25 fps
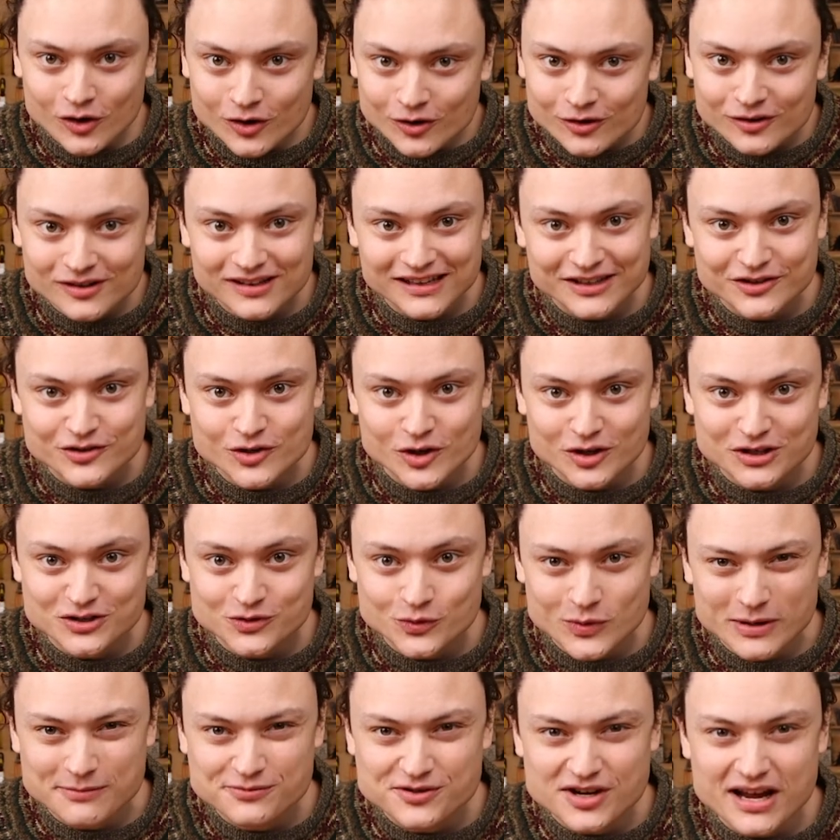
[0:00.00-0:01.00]
Core
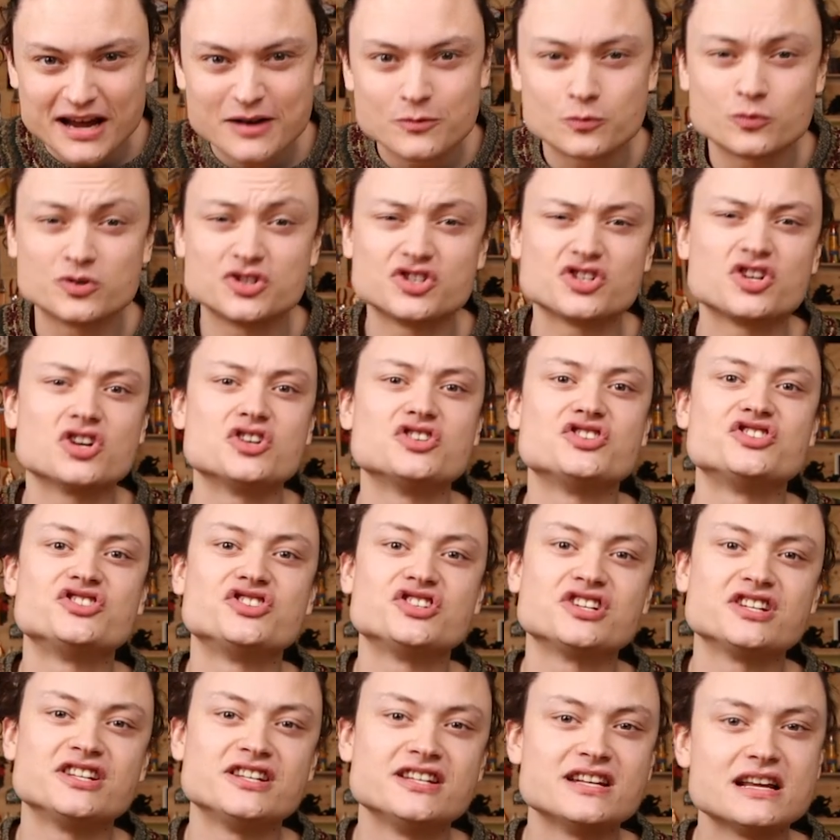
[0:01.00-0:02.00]
Electronics website, which goes
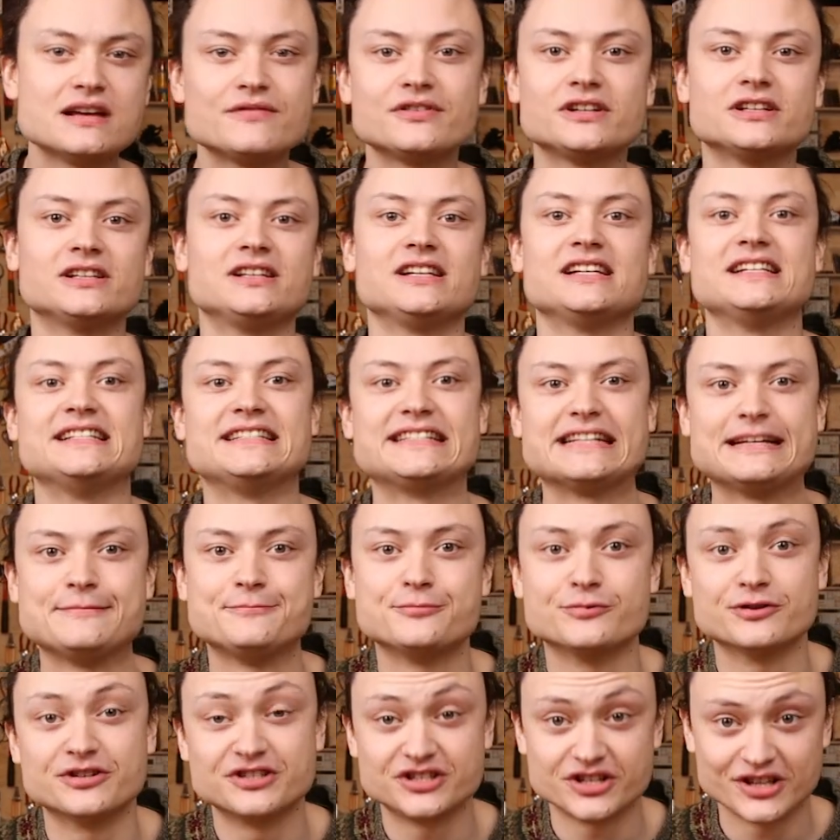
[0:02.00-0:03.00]
significantly
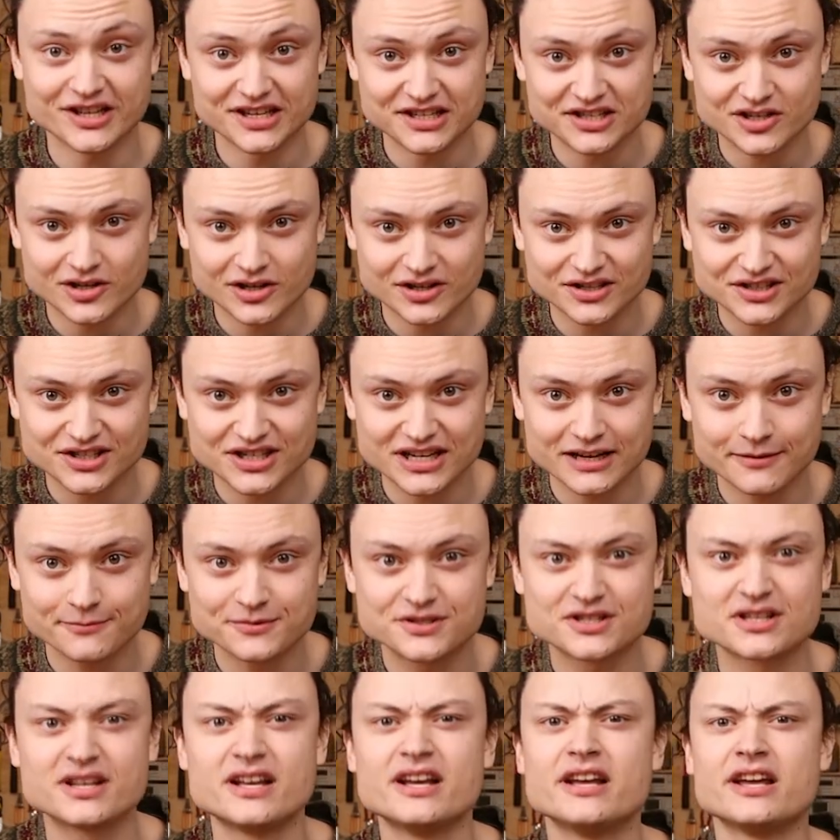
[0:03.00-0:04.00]
deeper into these
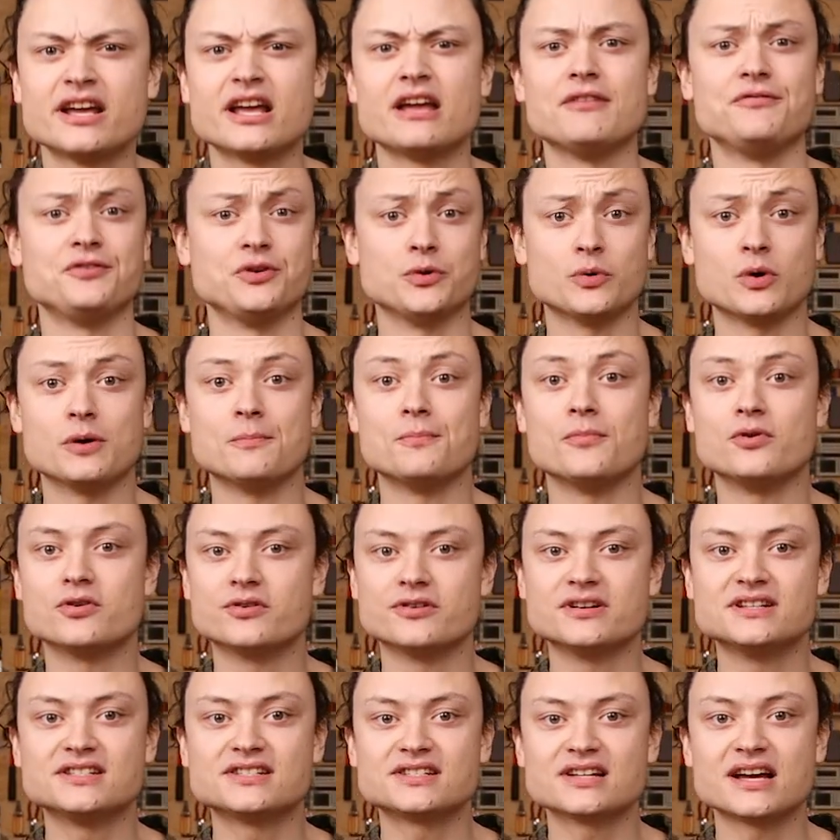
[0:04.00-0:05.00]
concepts. If you want
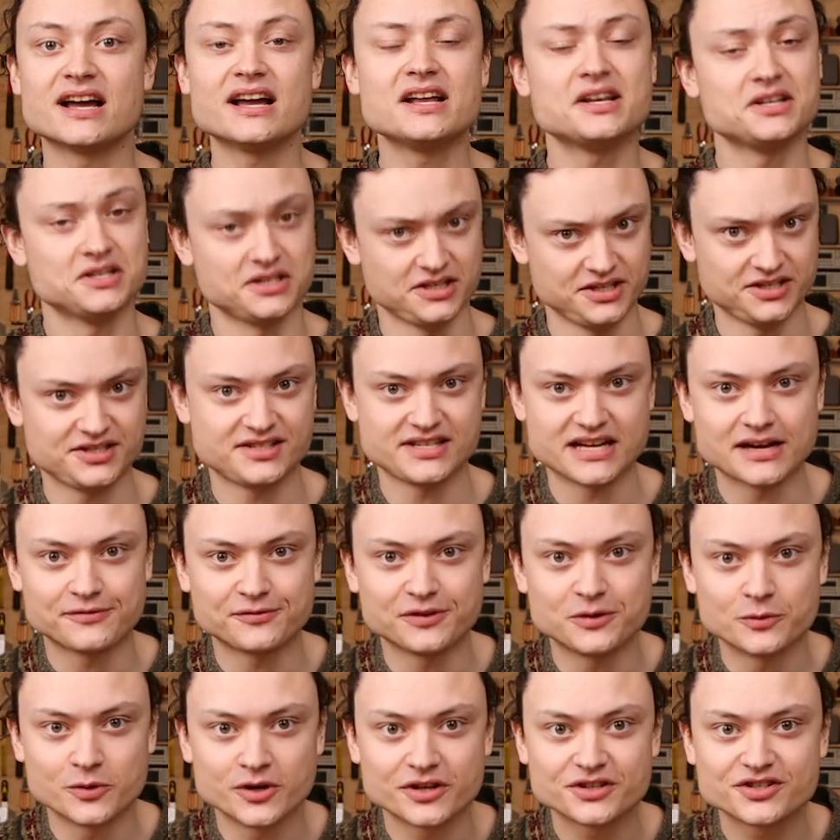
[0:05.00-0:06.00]
more insight, it's
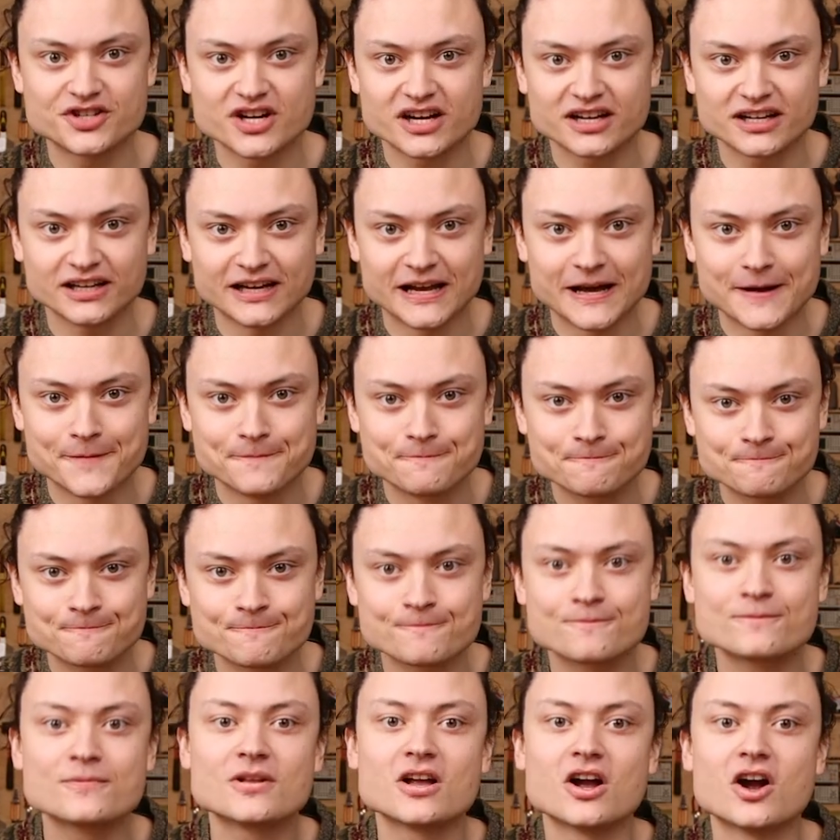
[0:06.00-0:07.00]
definitely worth checking out.
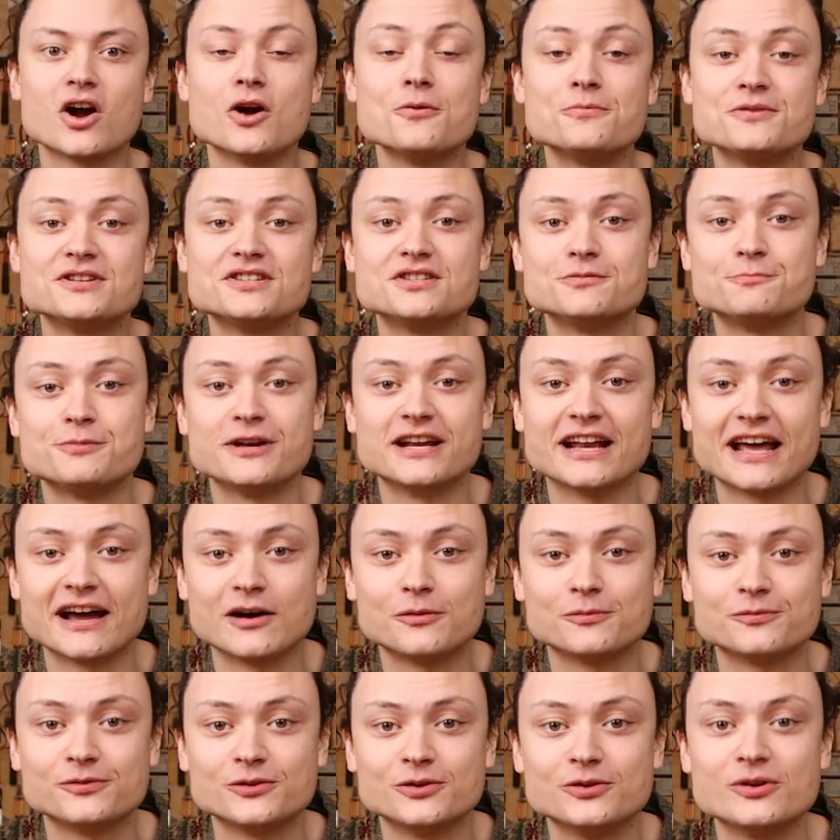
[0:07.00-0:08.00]
Hope this has been
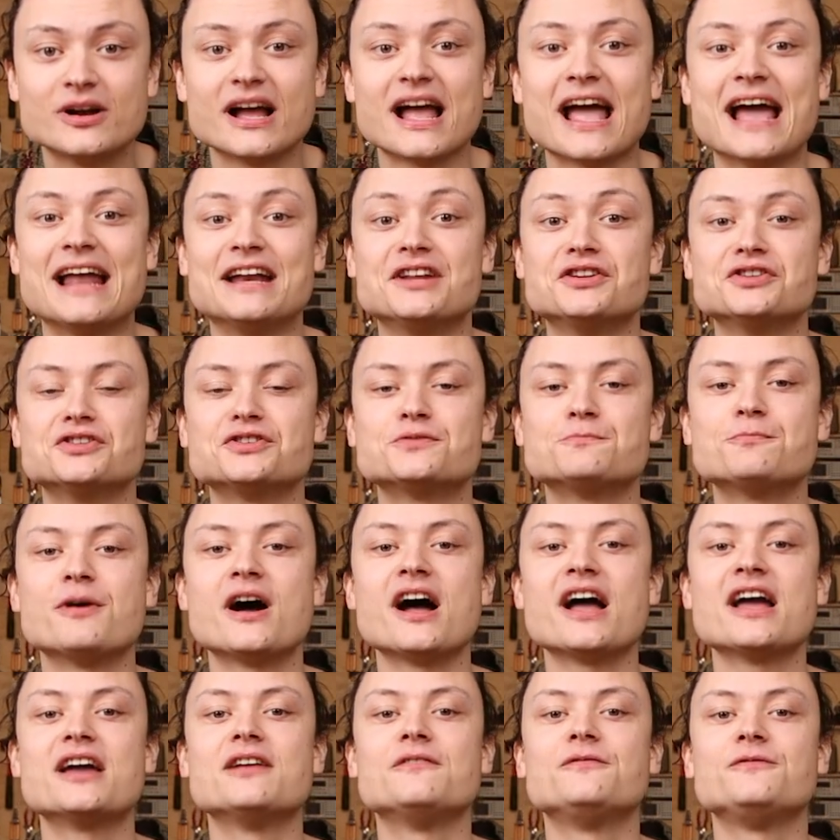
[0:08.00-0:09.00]
helpful and
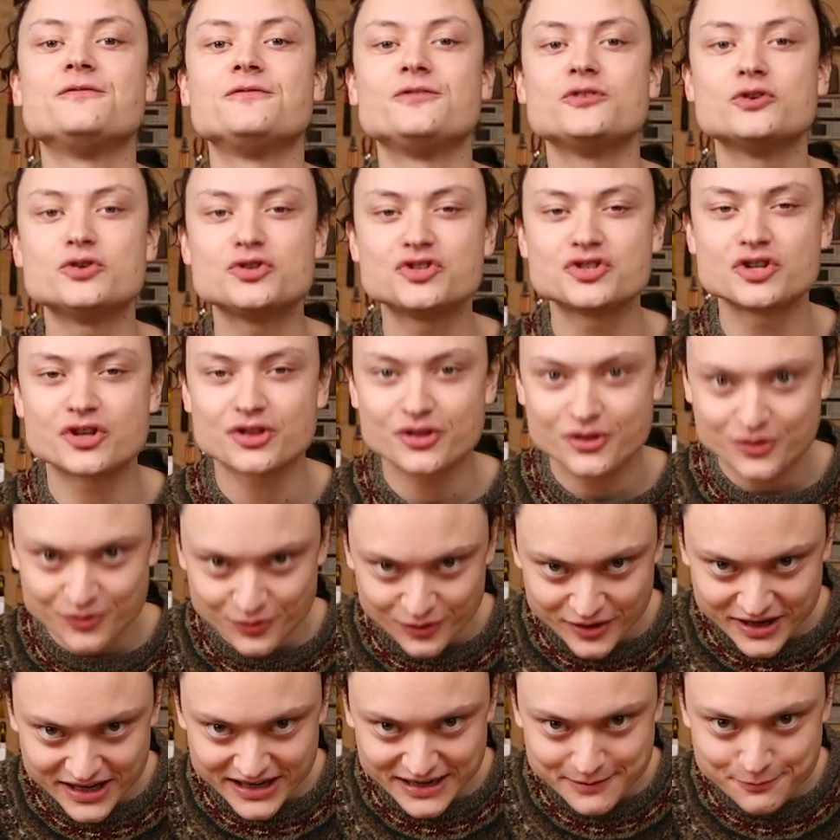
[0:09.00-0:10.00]
inspired future
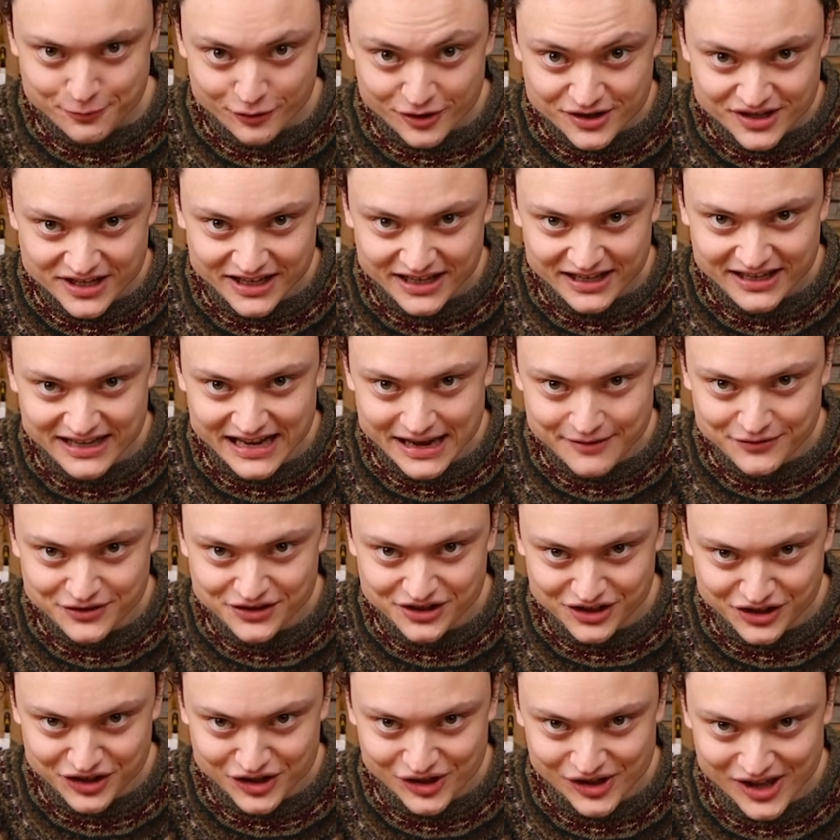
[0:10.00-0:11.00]
3D printing
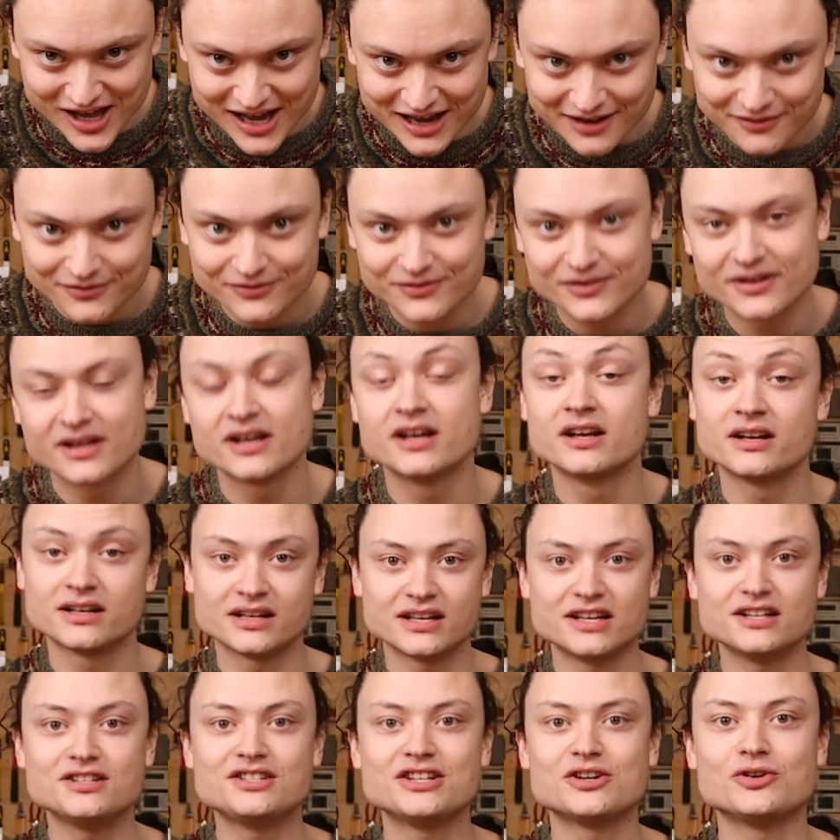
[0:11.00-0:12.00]
endeavors in your life.
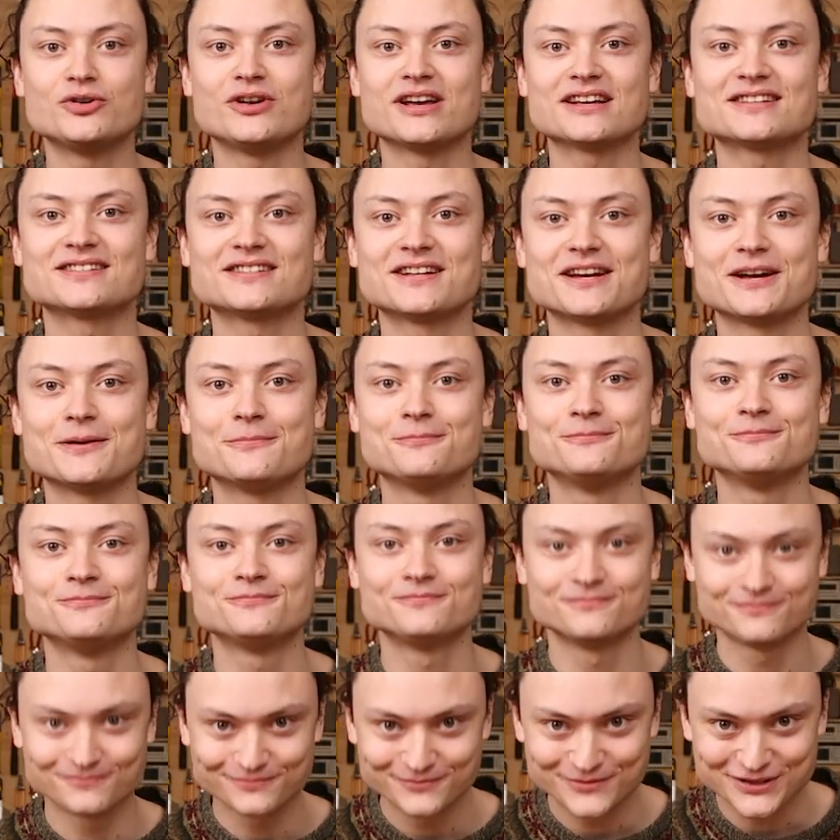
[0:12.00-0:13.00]
Until next time,
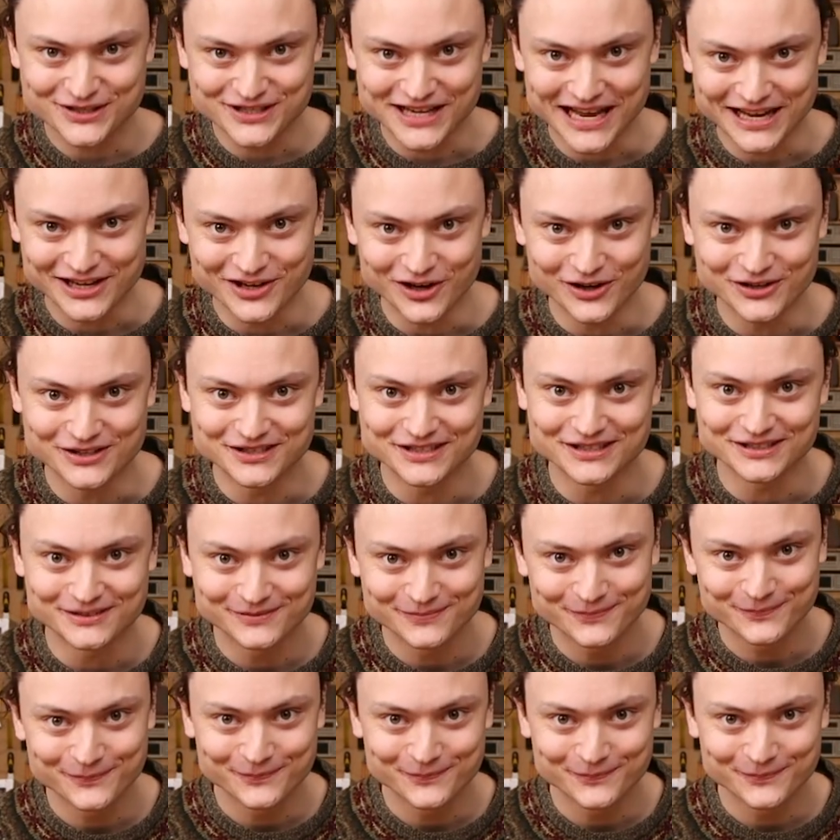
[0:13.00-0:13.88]
stay cozy.